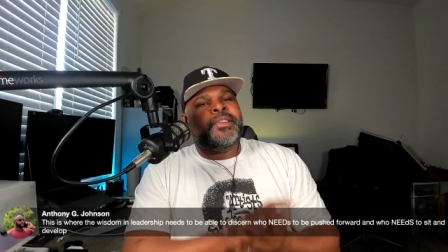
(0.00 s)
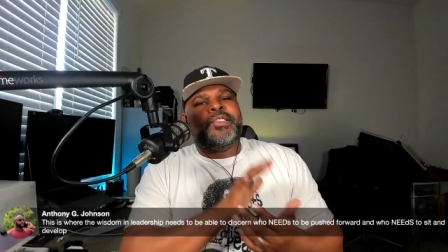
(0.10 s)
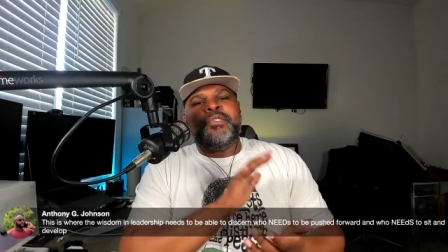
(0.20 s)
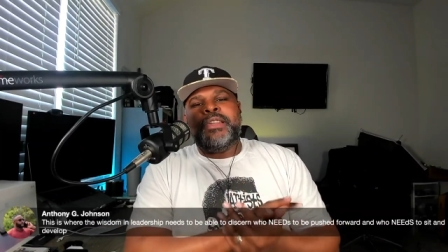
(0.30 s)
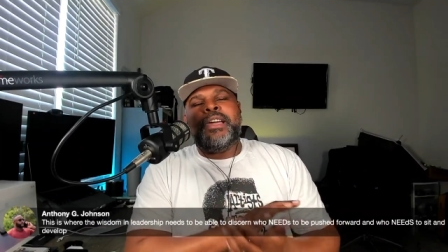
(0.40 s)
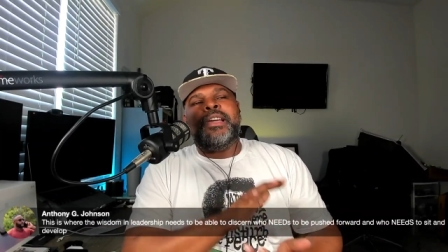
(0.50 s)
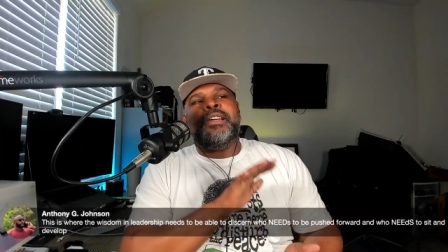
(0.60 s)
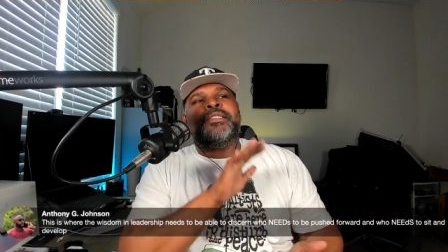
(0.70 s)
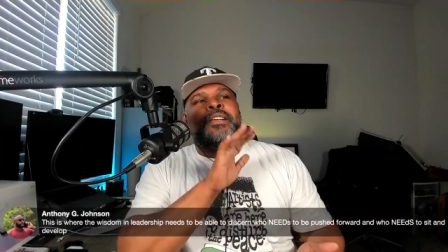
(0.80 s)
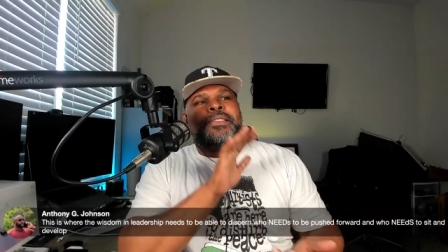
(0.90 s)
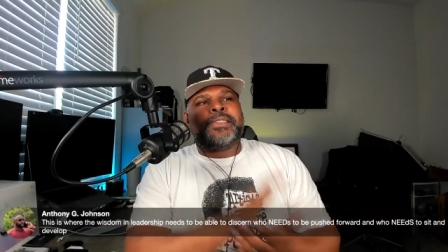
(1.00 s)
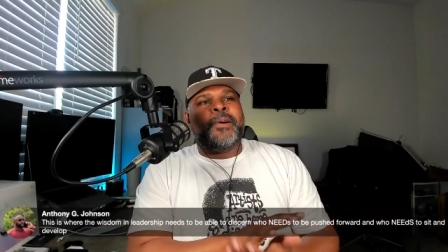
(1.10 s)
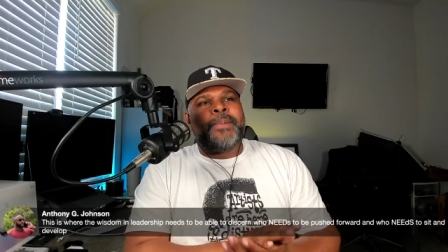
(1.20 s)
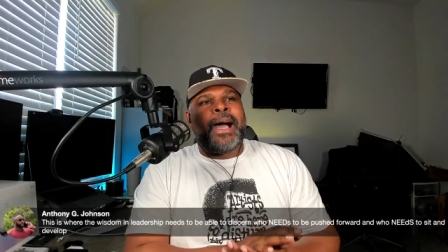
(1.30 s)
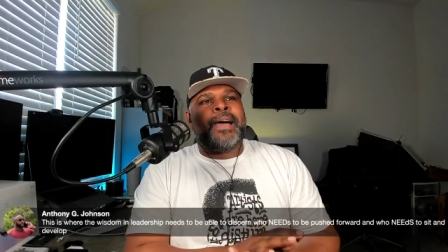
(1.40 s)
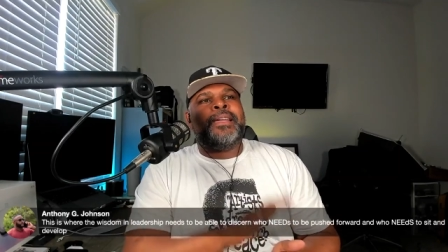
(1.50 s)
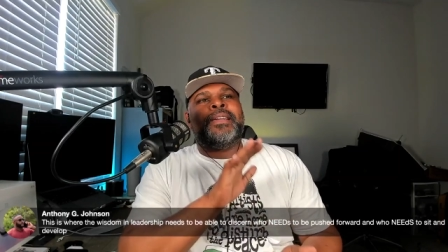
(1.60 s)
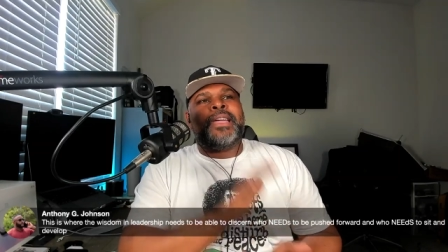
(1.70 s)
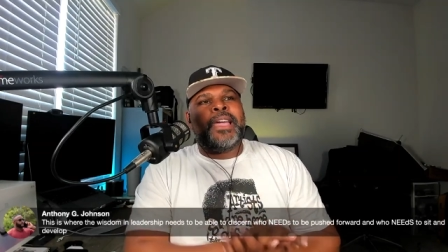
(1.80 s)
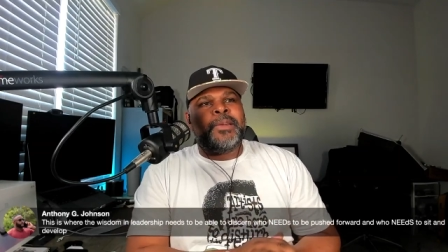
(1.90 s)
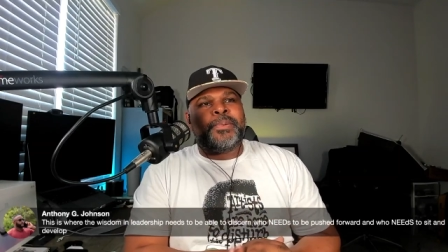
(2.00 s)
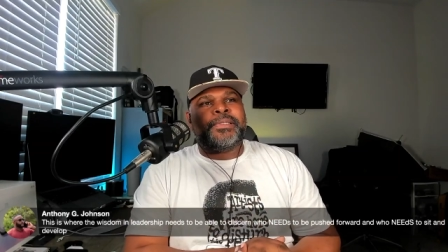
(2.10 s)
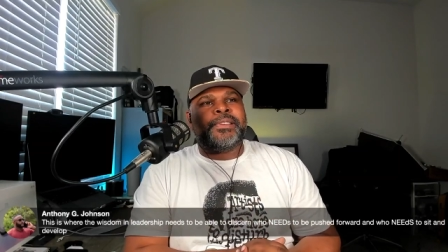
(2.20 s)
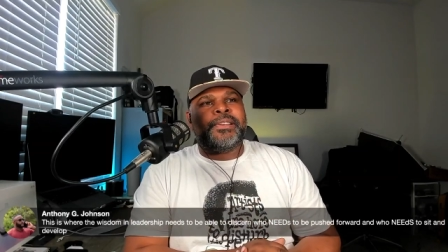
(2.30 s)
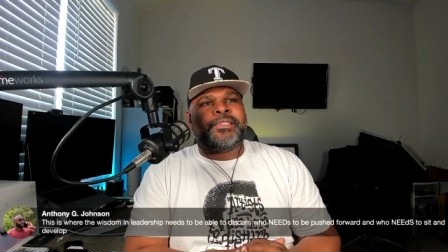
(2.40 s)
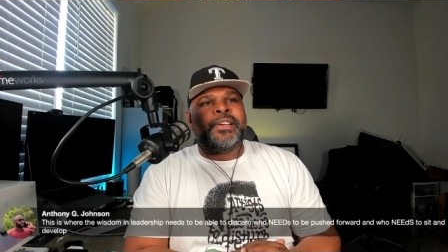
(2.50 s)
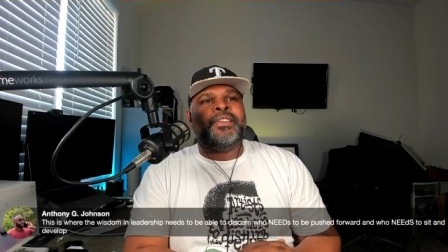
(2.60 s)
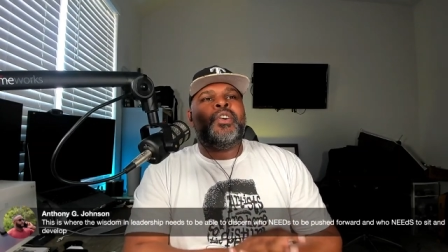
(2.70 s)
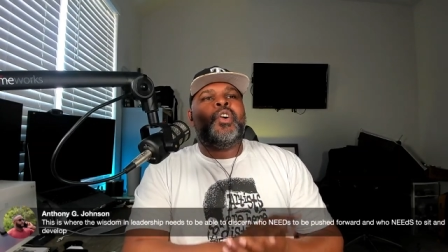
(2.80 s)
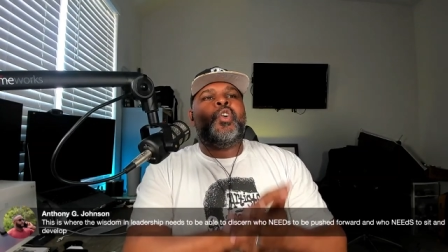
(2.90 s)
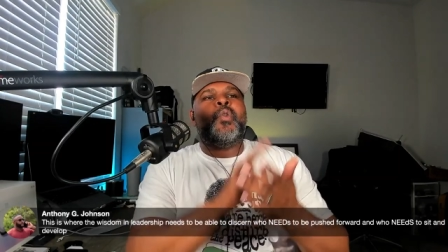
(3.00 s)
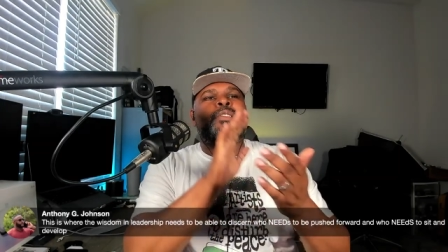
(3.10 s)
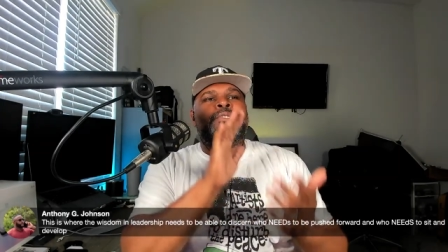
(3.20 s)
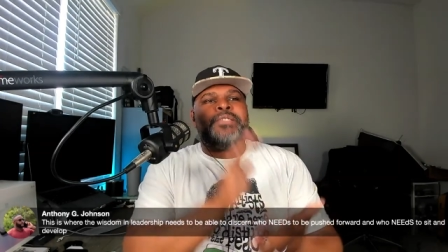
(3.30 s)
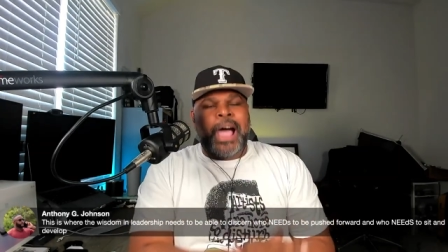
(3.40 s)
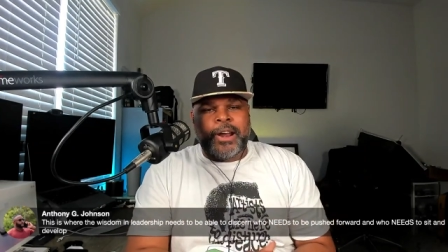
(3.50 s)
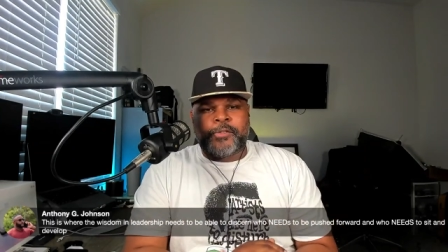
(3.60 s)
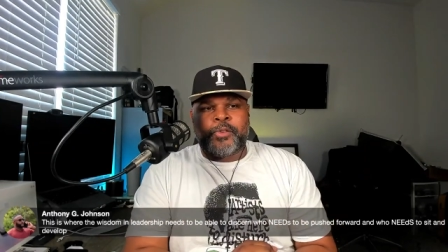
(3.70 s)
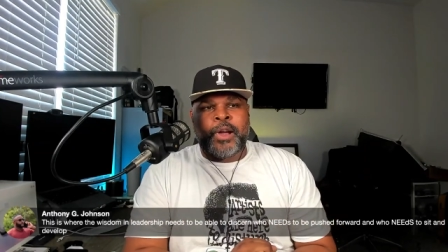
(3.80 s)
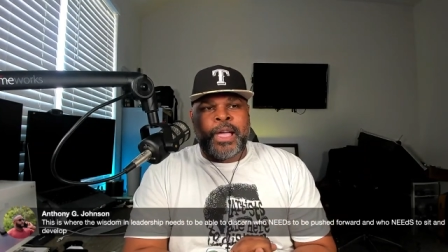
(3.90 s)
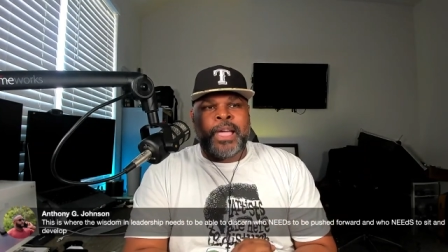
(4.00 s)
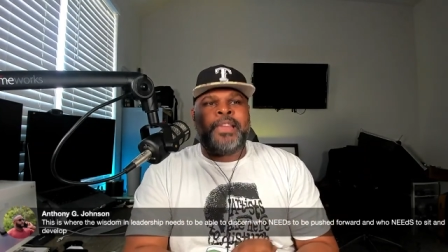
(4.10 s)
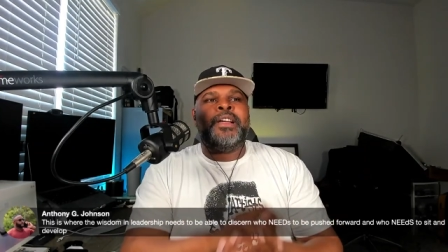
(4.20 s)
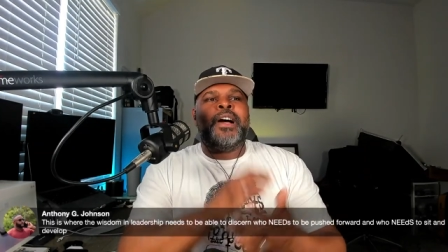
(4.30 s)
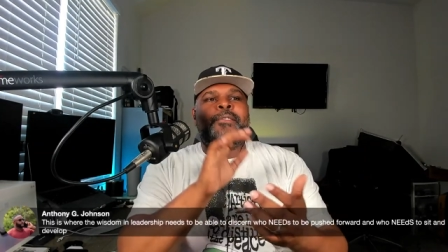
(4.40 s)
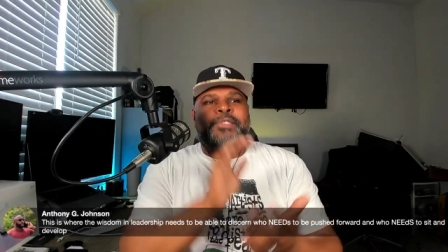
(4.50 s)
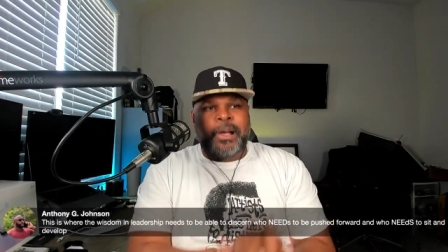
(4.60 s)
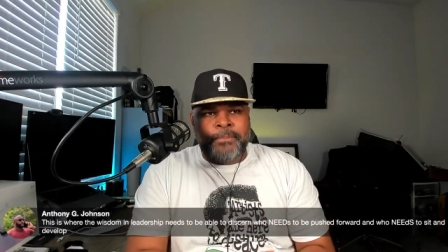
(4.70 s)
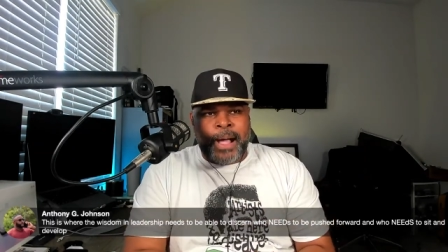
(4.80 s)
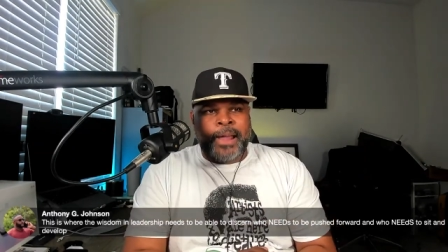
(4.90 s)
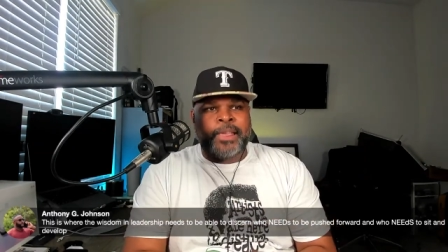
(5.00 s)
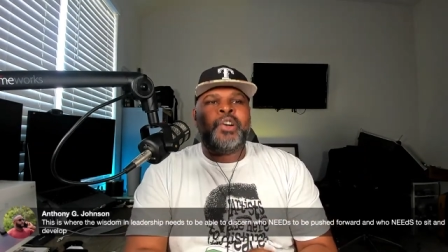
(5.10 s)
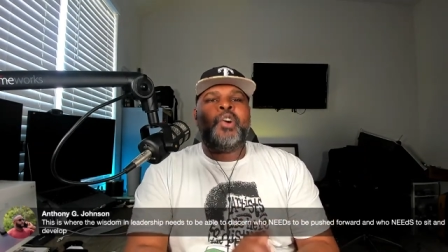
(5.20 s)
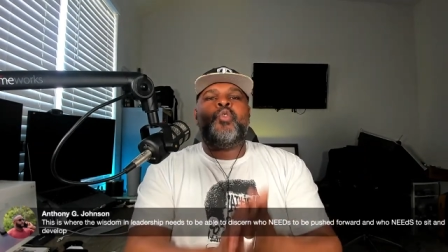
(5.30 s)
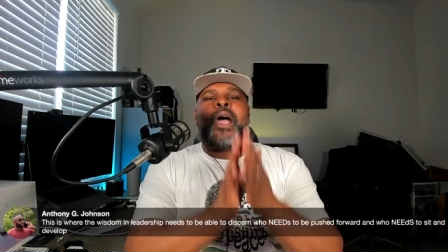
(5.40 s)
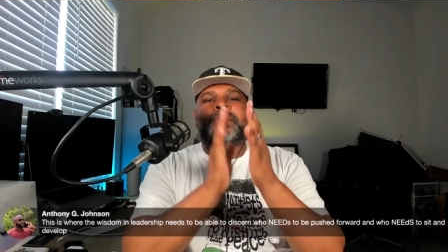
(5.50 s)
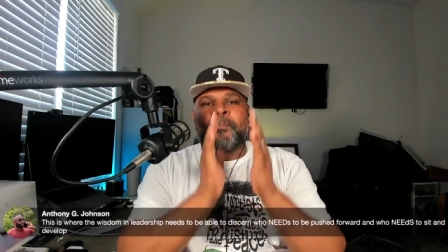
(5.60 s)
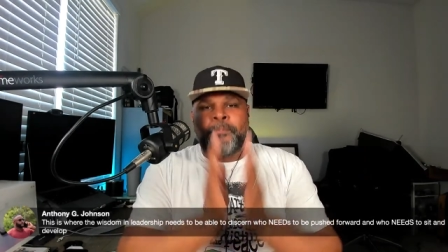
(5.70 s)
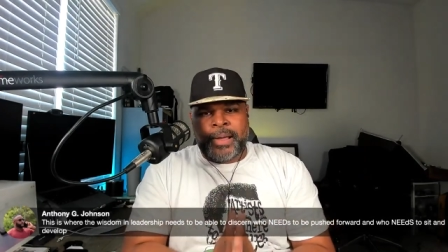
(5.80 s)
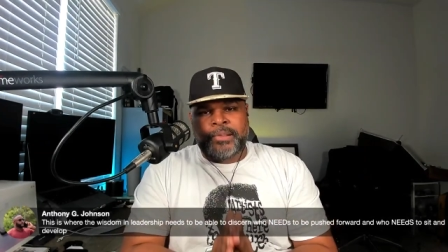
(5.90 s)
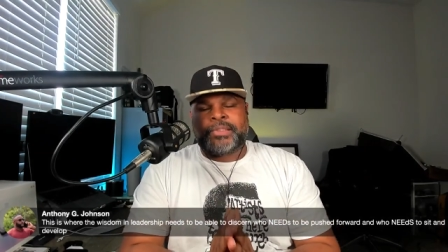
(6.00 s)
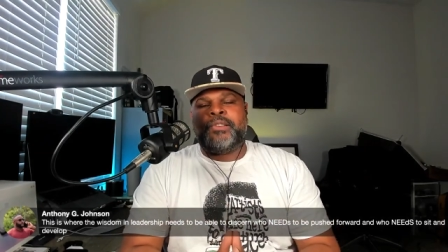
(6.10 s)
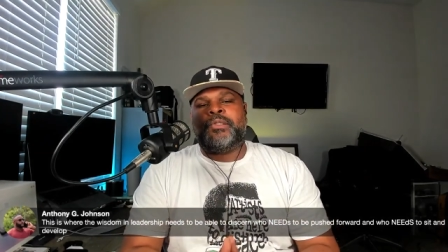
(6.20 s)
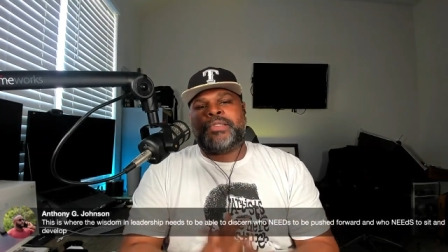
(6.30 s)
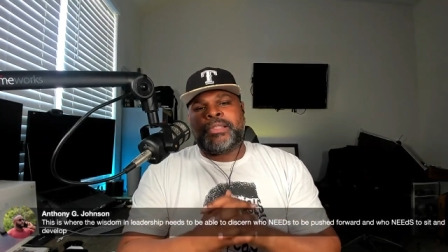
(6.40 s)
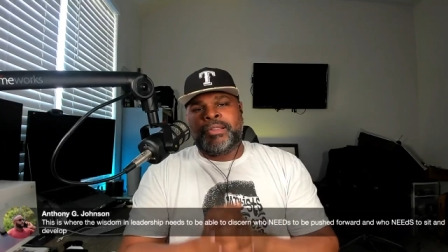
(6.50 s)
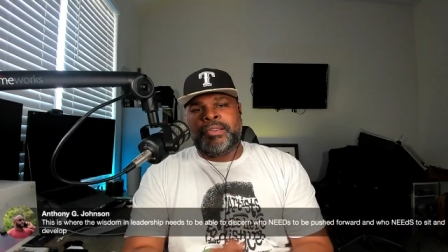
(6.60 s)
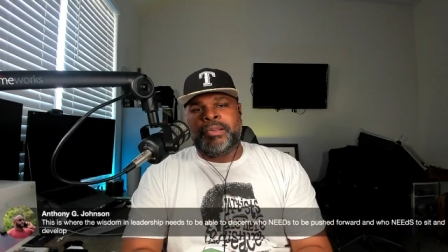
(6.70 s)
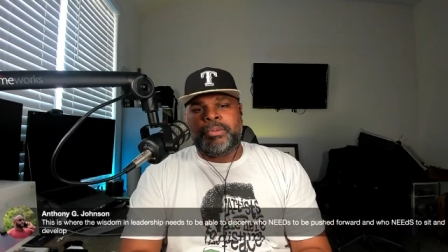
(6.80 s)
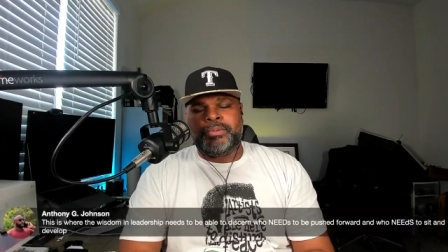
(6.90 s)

You need somebody in position who is not afraid of somebody who has a better skill set than you.